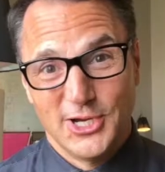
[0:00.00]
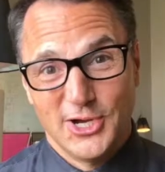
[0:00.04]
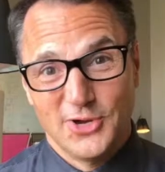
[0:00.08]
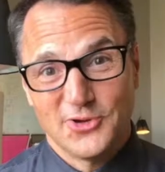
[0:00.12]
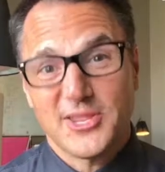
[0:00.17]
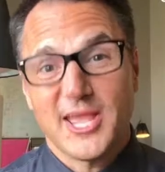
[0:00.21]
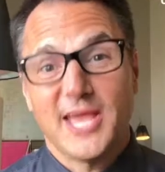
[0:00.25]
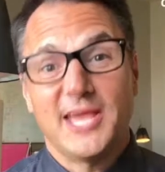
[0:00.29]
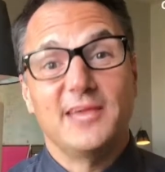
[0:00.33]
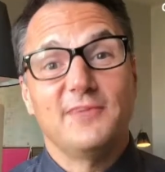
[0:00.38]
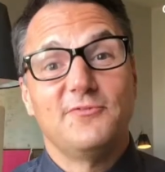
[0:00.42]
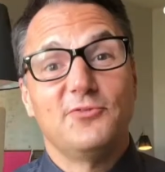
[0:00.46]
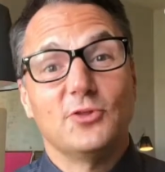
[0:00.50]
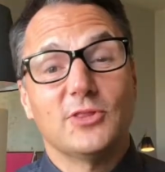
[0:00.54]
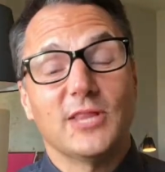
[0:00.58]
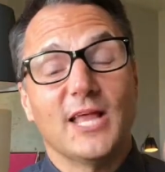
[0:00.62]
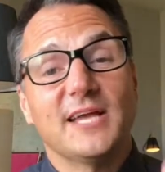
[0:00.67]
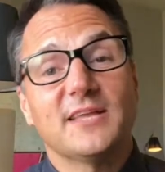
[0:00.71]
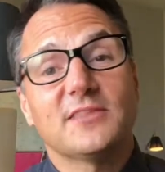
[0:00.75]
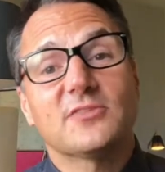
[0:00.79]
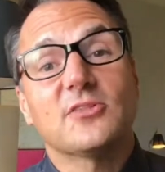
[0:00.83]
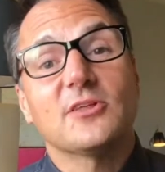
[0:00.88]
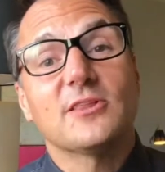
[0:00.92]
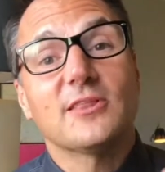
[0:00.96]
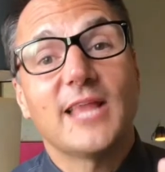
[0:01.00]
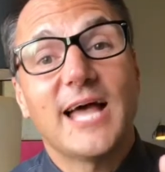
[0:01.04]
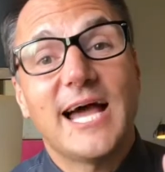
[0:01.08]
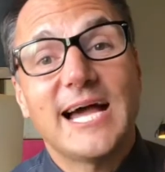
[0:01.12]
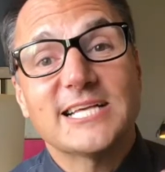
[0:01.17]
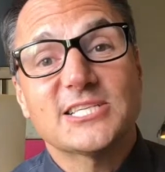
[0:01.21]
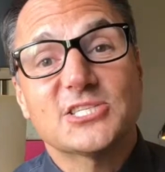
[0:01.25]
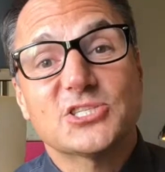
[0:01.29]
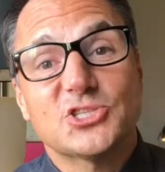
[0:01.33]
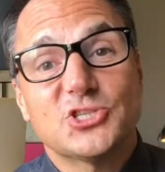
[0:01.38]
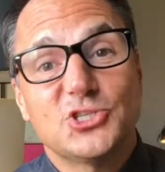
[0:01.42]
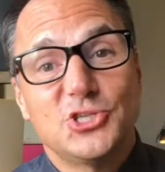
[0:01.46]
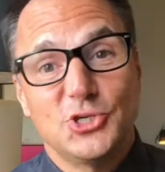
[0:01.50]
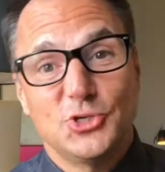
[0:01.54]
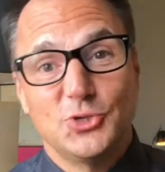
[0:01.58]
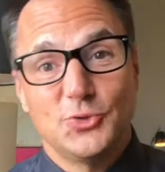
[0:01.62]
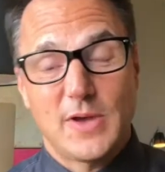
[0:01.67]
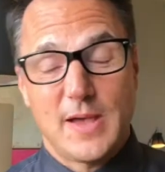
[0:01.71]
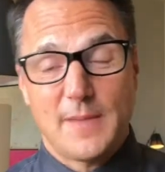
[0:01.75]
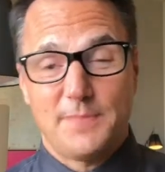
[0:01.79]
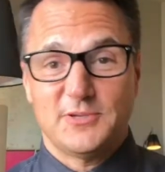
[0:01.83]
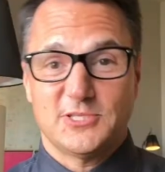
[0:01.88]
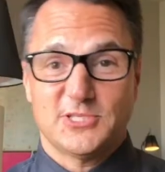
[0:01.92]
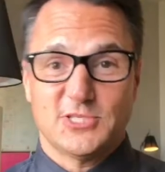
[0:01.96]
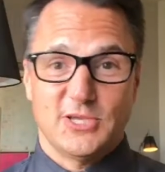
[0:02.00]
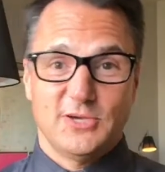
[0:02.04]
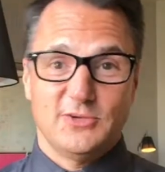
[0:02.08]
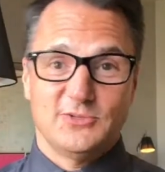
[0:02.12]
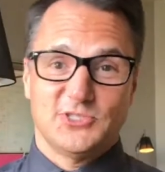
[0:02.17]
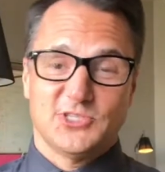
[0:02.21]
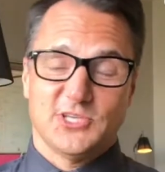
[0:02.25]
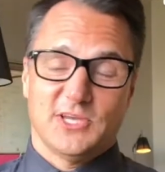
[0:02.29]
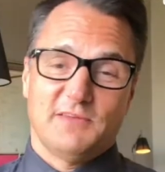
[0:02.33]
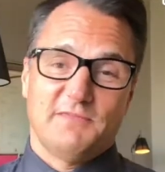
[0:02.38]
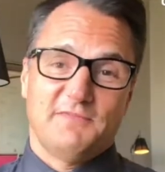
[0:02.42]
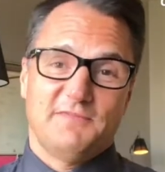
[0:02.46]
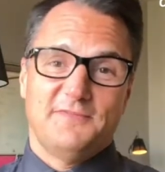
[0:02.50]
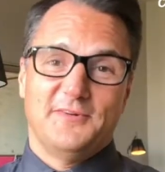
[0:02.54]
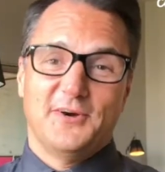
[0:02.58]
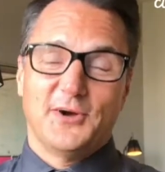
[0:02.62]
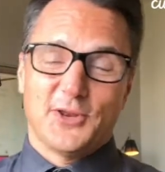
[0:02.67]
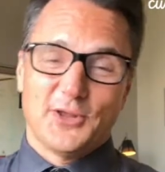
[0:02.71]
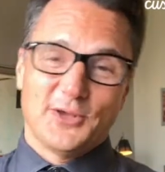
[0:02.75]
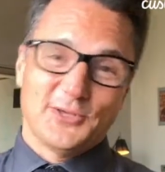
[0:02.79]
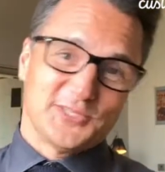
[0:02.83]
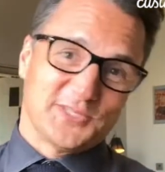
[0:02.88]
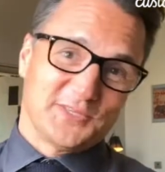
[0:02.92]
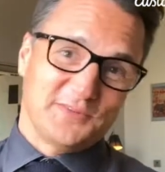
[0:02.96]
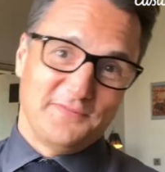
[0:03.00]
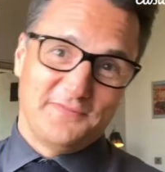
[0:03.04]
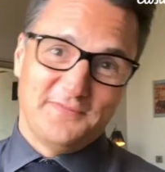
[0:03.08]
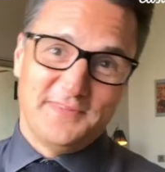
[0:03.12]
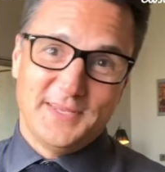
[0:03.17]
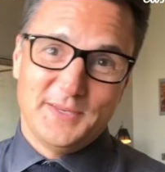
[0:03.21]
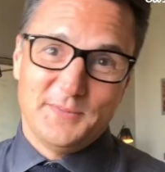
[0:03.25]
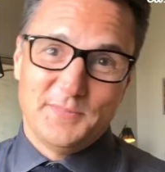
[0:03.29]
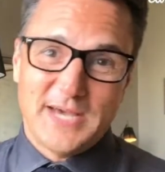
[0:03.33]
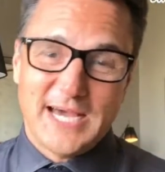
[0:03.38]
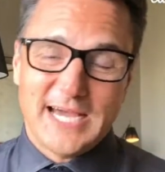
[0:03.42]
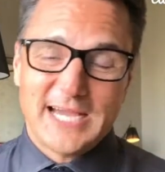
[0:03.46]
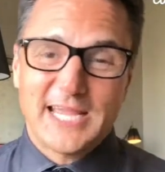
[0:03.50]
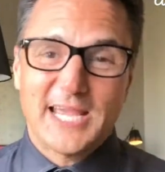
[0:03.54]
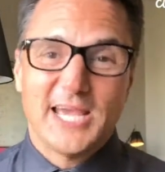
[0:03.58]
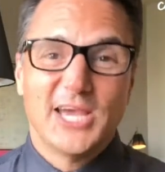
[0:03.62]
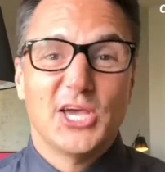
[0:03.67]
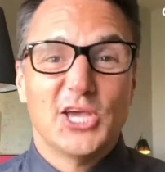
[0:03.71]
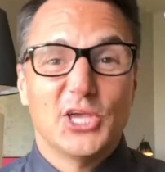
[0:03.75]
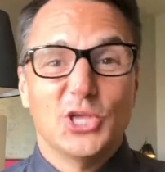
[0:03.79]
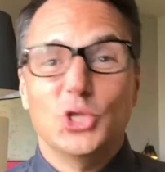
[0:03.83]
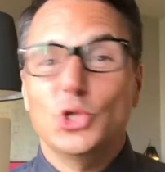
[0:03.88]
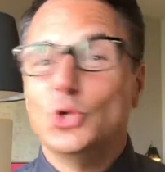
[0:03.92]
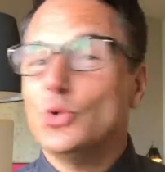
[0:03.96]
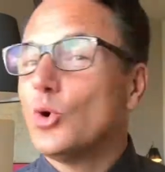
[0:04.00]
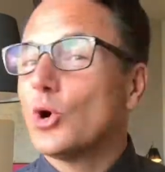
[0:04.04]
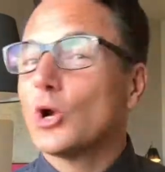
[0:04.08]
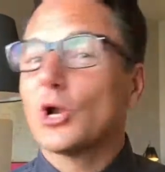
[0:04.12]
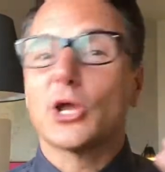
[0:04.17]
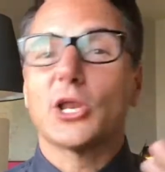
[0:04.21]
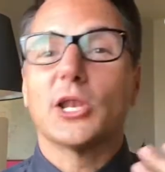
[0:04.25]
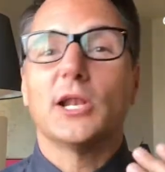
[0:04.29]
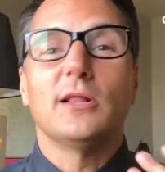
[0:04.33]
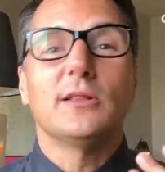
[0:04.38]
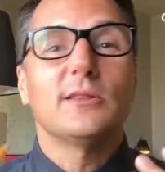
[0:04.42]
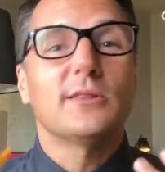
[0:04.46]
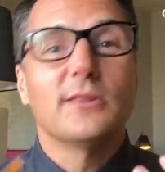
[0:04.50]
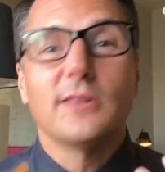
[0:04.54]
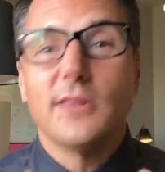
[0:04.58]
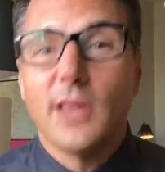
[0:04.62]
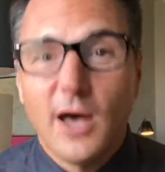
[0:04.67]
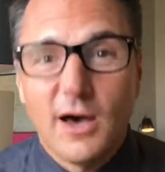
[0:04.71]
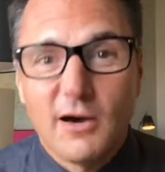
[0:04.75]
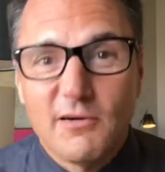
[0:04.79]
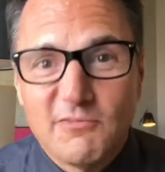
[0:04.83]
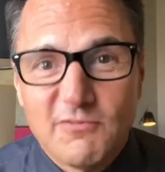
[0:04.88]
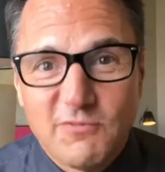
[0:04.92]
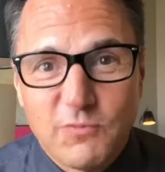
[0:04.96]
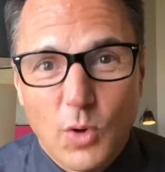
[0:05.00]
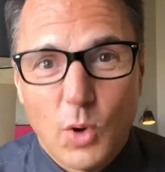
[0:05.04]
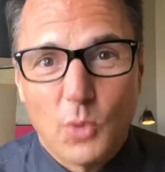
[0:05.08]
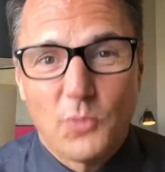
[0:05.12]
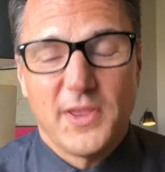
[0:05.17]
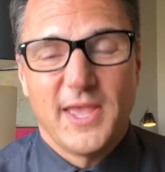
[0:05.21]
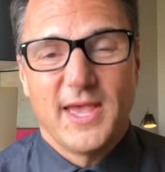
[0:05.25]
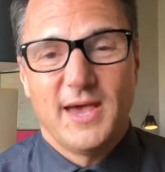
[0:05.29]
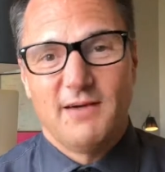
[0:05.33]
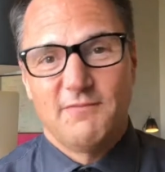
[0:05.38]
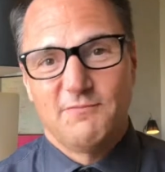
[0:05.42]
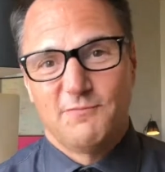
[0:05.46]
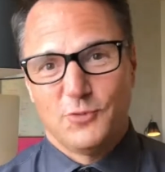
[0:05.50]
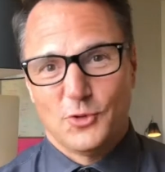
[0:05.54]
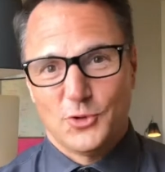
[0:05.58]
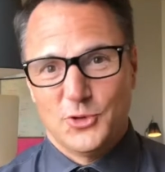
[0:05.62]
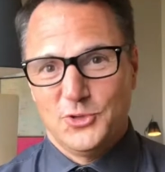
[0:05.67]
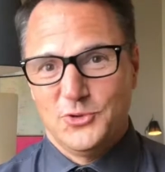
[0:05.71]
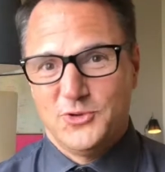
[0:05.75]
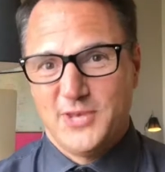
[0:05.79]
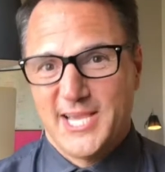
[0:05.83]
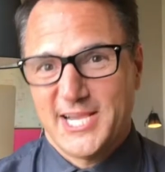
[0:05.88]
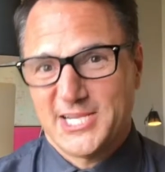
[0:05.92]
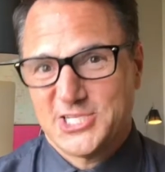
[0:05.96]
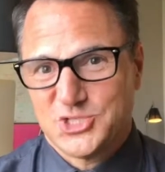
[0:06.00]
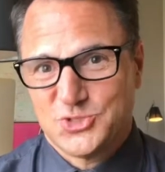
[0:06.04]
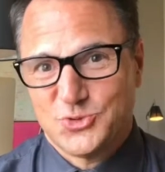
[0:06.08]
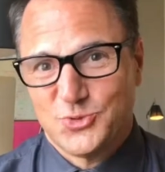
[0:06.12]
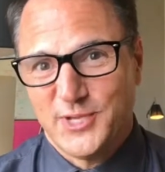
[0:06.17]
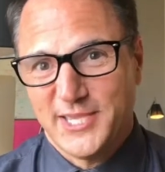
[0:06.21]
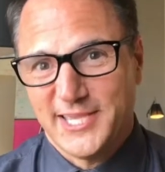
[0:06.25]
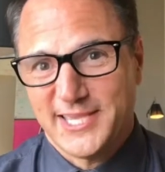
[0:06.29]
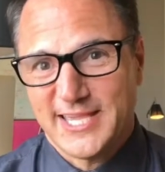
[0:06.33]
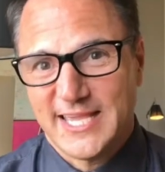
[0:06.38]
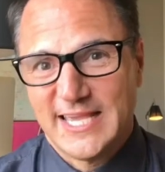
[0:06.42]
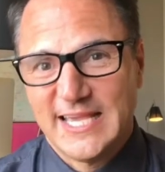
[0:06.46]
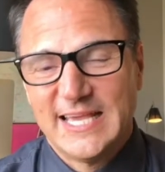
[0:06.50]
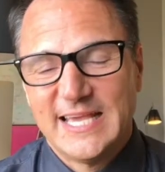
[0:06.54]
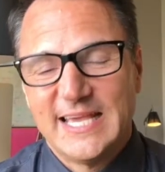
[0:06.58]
Okay, if you liked the last 2 episodes on photos and feedback, you are gonna love what we have for you next week.